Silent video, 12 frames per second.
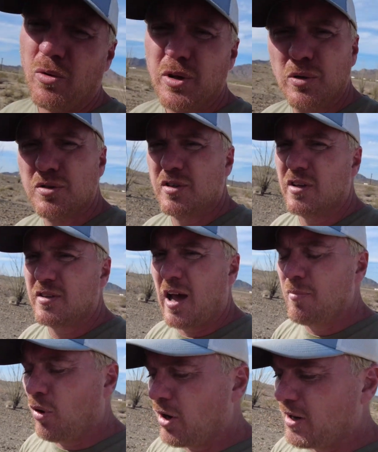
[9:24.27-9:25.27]
won't use this.
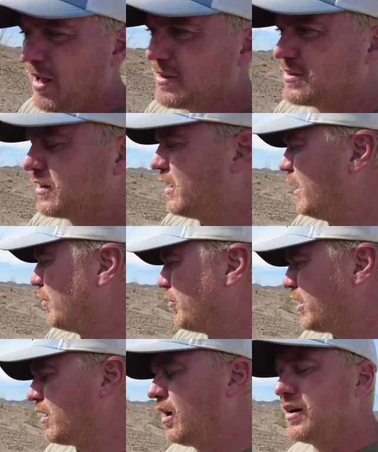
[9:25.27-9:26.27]
I bought it as the kit
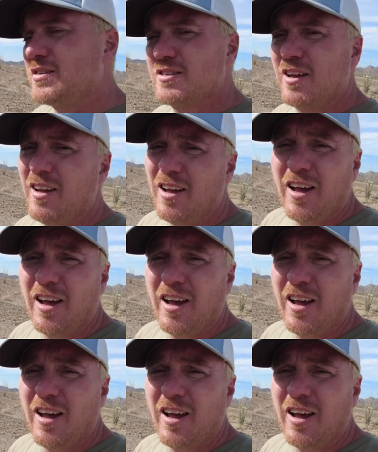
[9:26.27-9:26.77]
because,